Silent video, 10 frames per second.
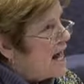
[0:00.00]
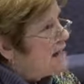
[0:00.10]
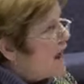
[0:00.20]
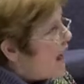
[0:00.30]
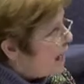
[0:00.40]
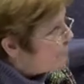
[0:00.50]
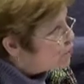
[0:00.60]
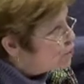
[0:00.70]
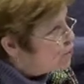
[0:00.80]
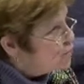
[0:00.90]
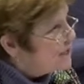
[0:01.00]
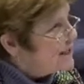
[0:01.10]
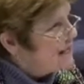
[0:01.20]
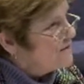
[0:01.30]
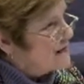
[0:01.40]
an
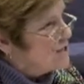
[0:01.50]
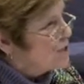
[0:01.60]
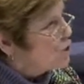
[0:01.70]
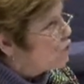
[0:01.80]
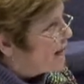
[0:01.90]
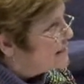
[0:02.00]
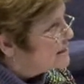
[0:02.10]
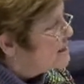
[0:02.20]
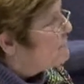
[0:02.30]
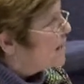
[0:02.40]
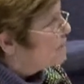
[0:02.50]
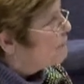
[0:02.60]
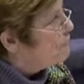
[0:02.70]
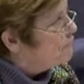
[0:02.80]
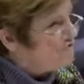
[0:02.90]
opportunity that is granted by the
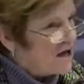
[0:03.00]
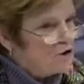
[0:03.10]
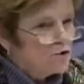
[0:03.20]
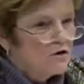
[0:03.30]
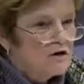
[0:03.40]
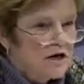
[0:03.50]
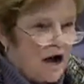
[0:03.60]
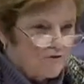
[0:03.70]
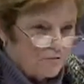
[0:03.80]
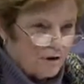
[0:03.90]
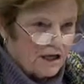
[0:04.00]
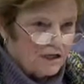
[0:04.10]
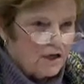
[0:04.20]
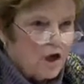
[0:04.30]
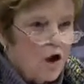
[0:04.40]
federal government